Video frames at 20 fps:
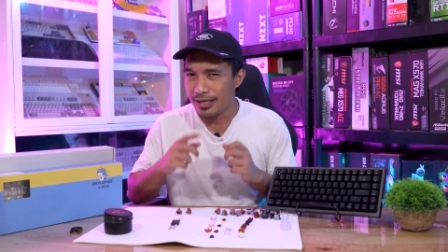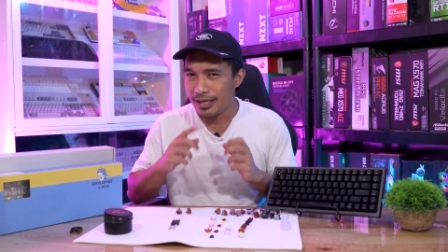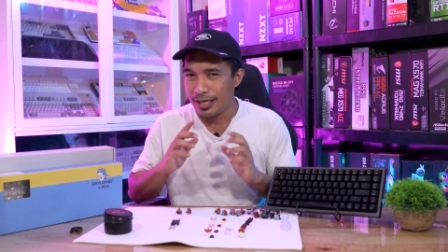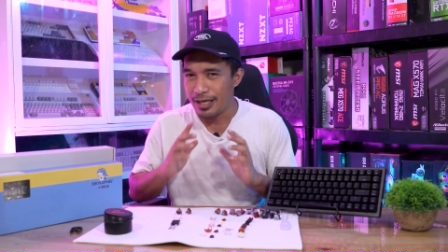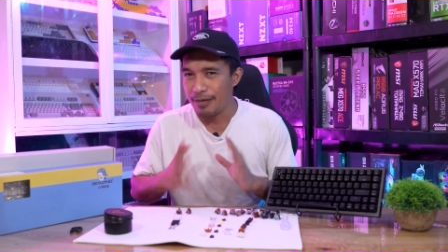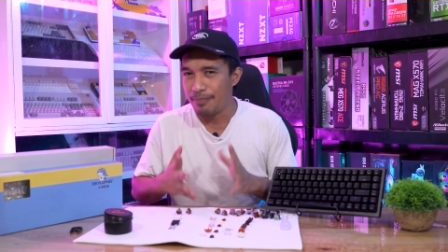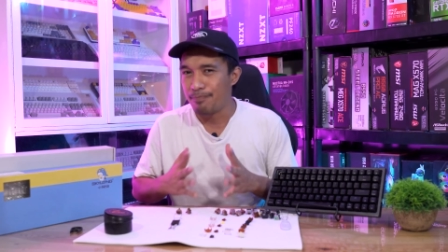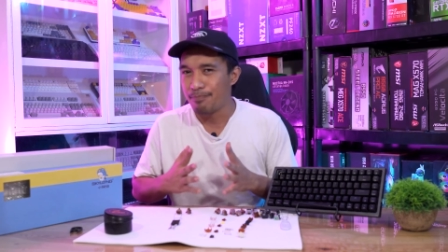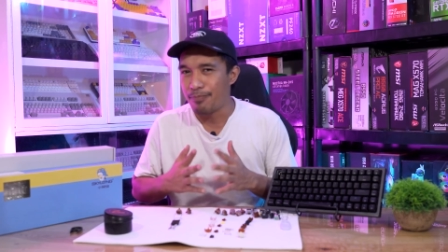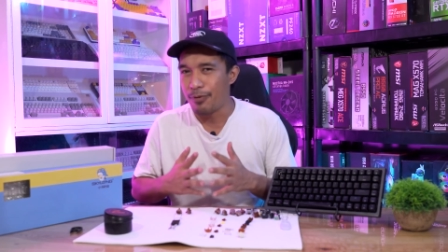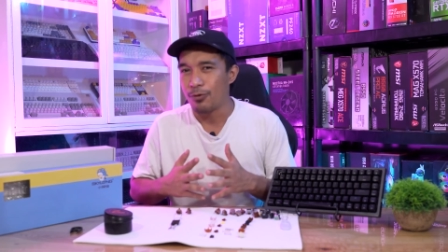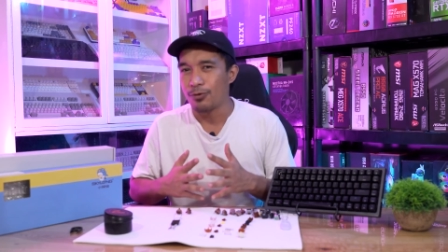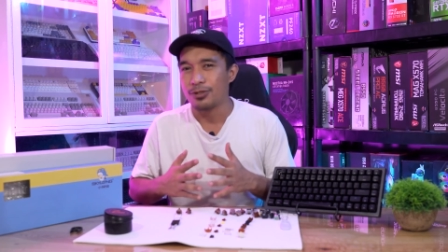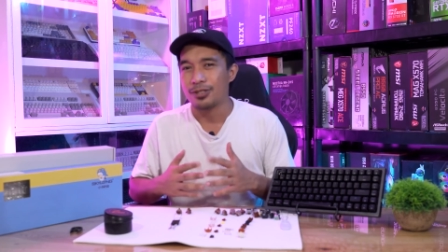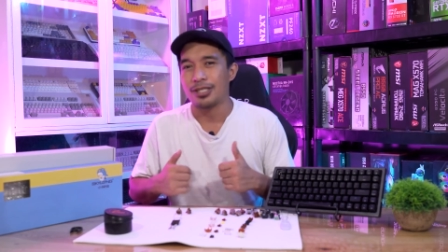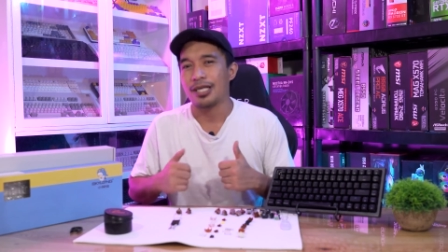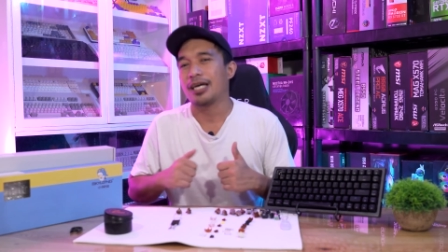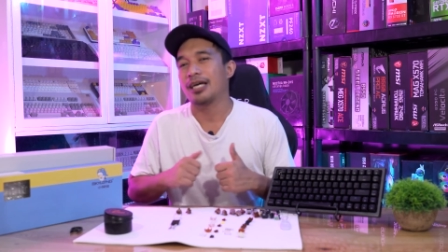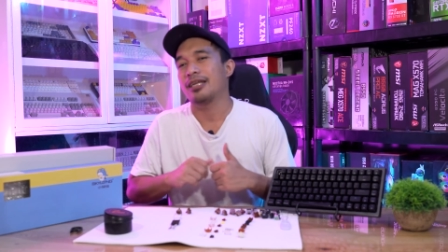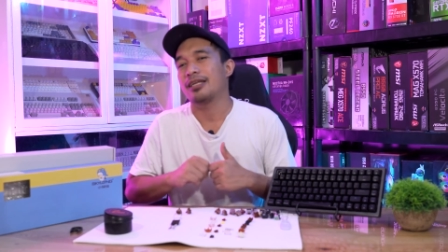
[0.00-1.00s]
keep
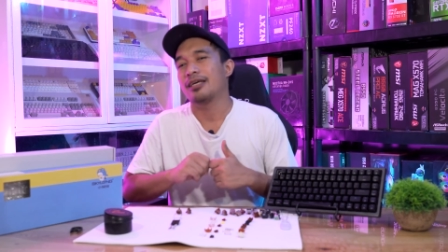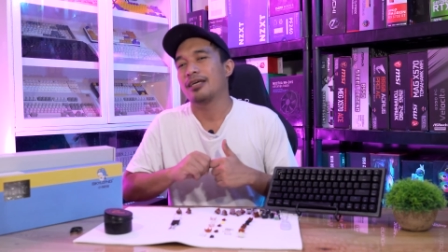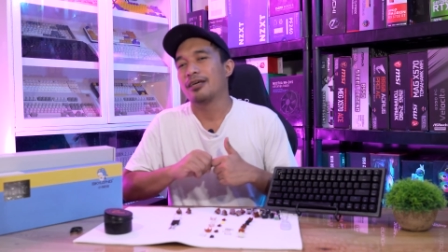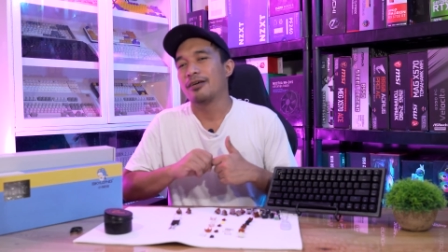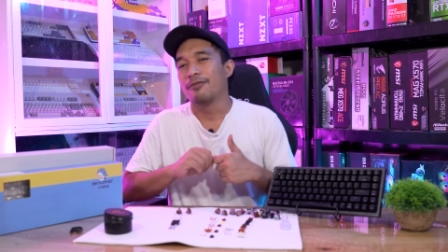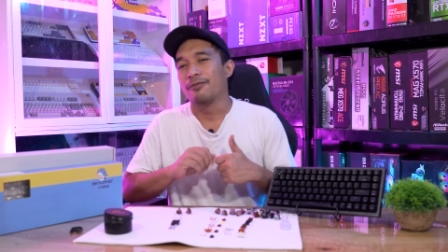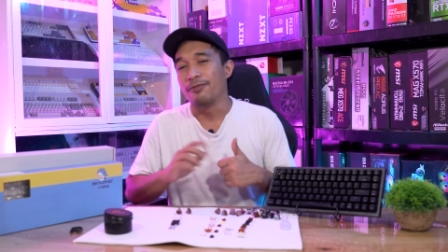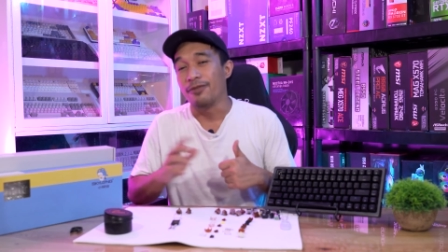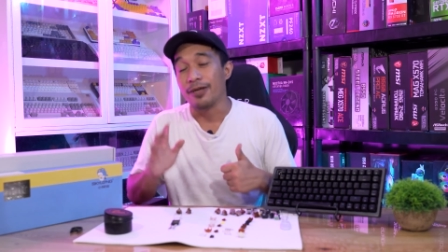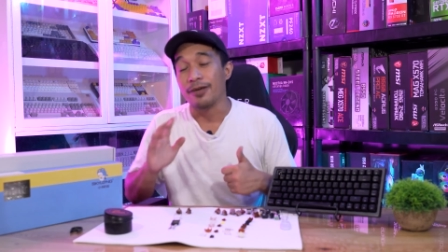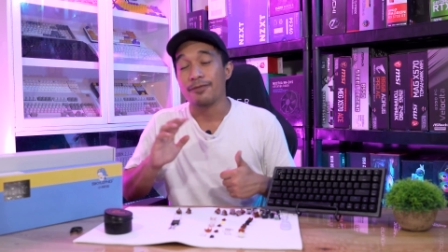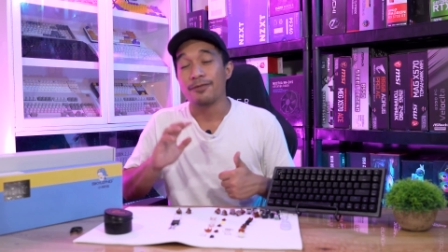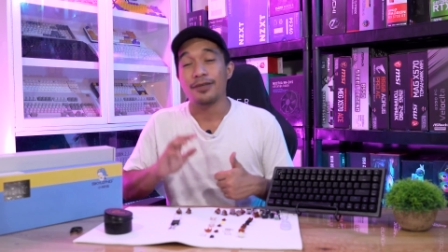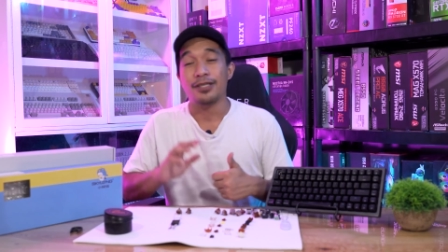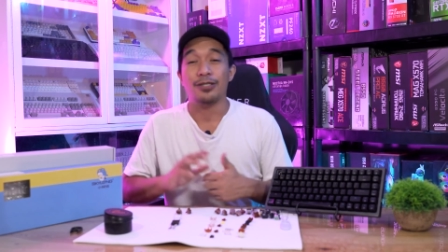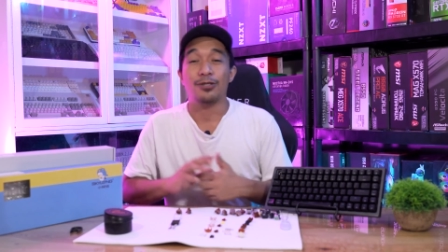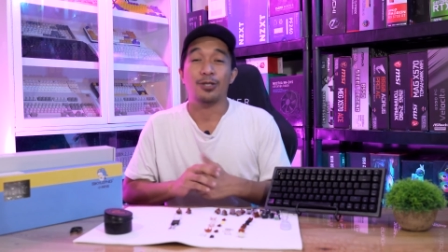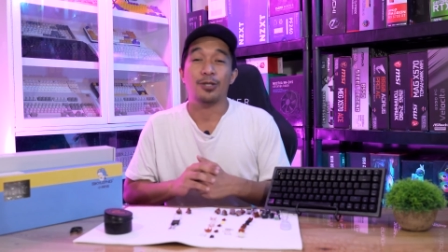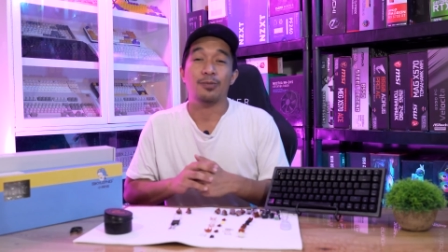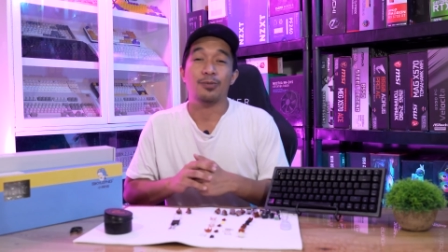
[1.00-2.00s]
posted, feel
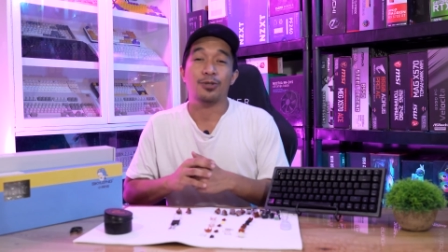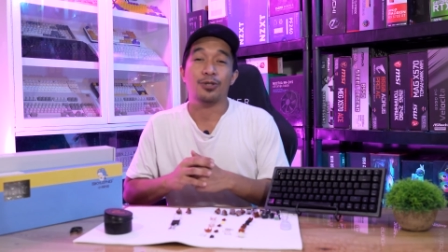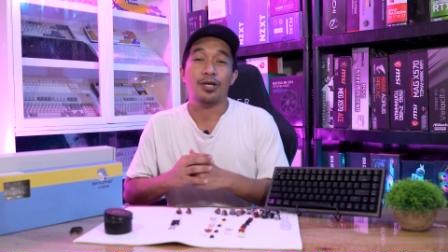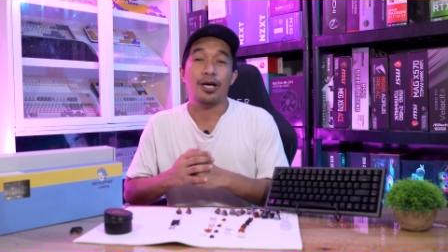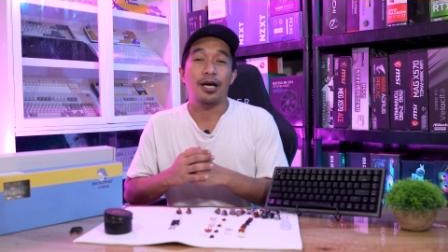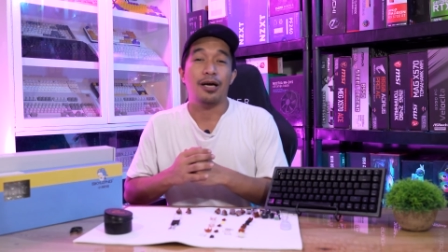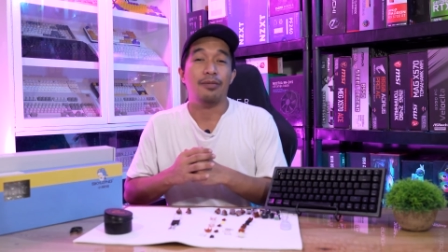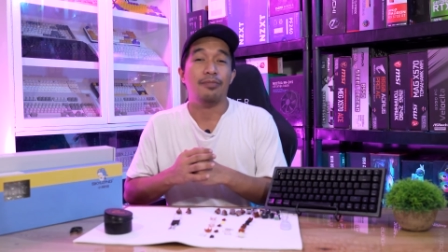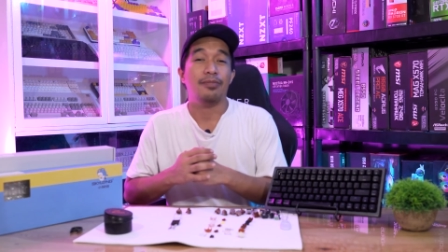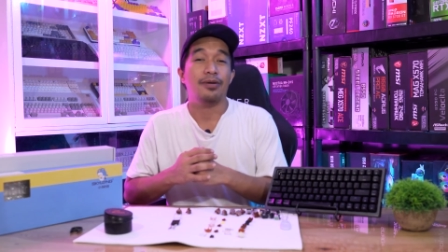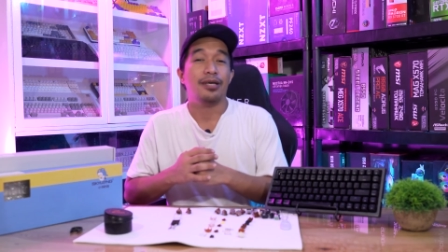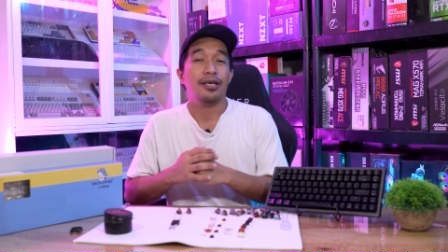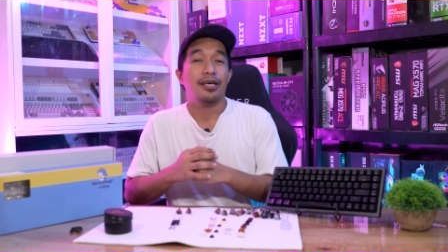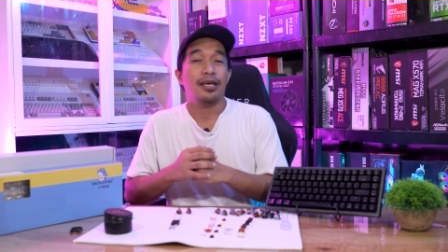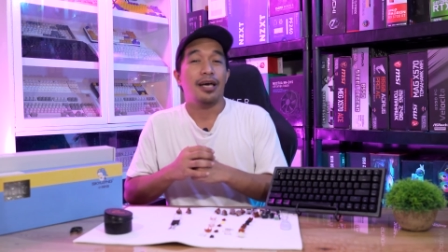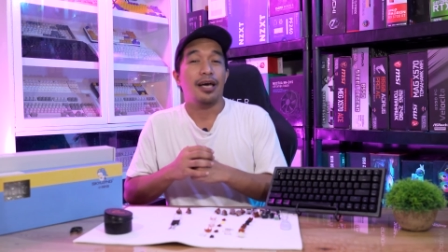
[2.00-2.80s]
free to subscribe,